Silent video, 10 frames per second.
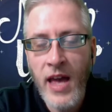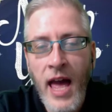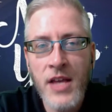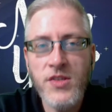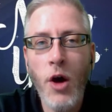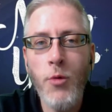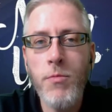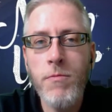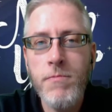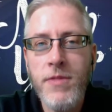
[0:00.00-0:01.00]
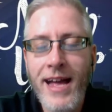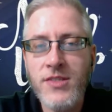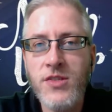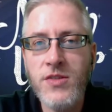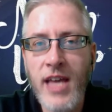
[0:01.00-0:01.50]
So
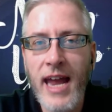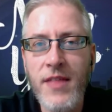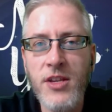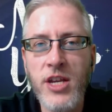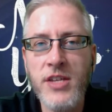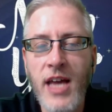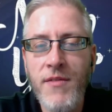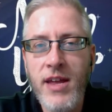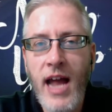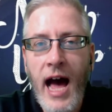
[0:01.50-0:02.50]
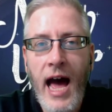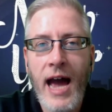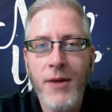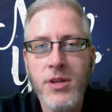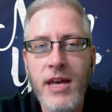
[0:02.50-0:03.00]
that's kind of the gist of it.
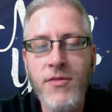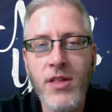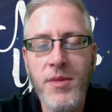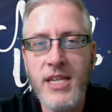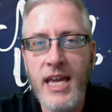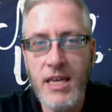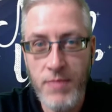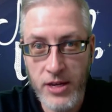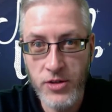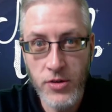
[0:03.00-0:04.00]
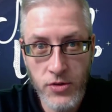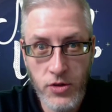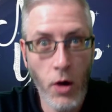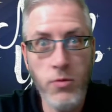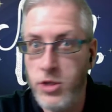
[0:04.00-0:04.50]
I will definitely be taking pictures.
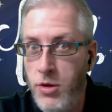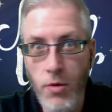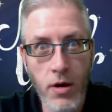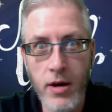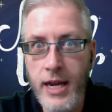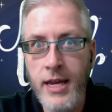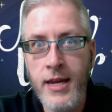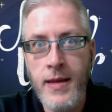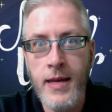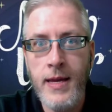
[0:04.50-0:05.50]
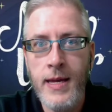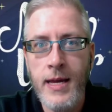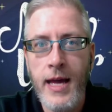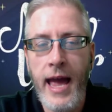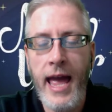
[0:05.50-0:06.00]
Don't you worry.
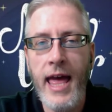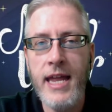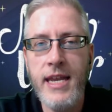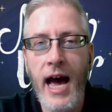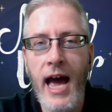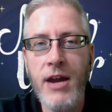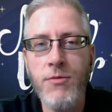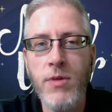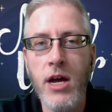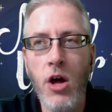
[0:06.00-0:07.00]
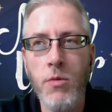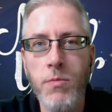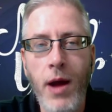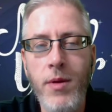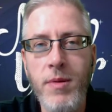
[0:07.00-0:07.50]
And I will
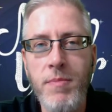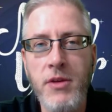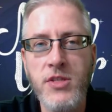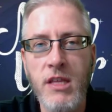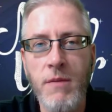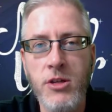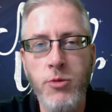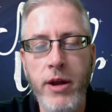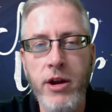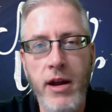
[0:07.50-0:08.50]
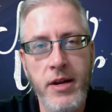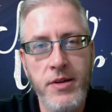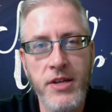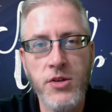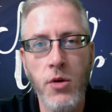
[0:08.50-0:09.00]
probably be posting them on Twitter and in
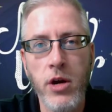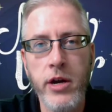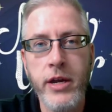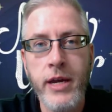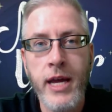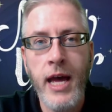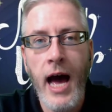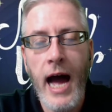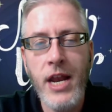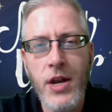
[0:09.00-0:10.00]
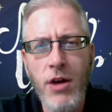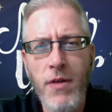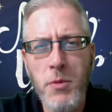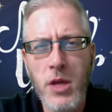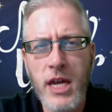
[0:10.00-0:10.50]
Discord. I don't know if
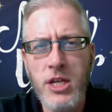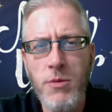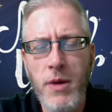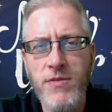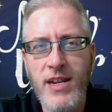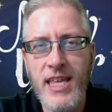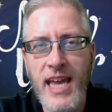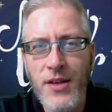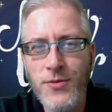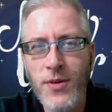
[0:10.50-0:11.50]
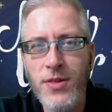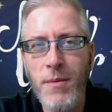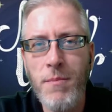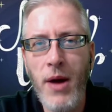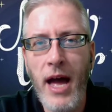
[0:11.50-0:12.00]
I'm really going to do much of anything else with
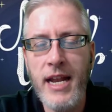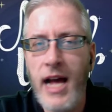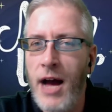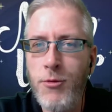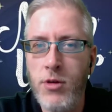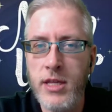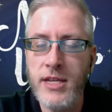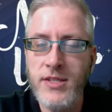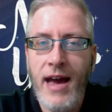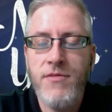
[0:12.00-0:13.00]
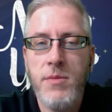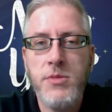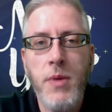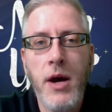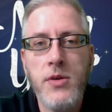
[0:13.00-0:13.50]
them, but I will at least have them
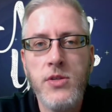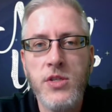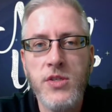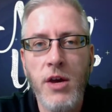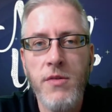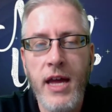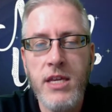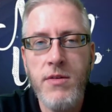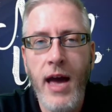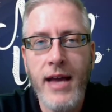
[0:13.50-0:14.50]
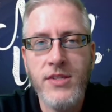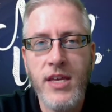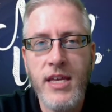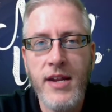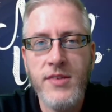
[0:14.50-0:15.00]
to post so that you guys can get a